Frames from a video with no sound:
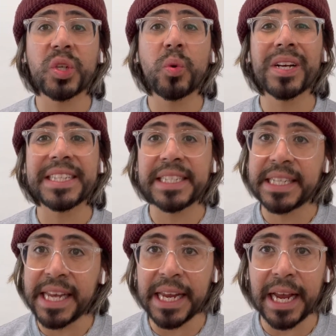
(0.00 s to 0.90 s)
to a
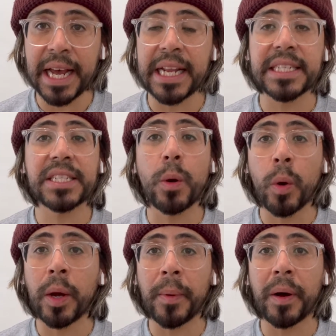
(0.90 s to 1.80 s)
T and it still
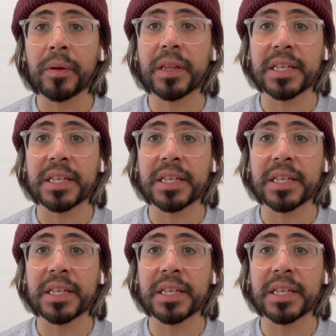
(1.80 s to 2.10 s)
won't come out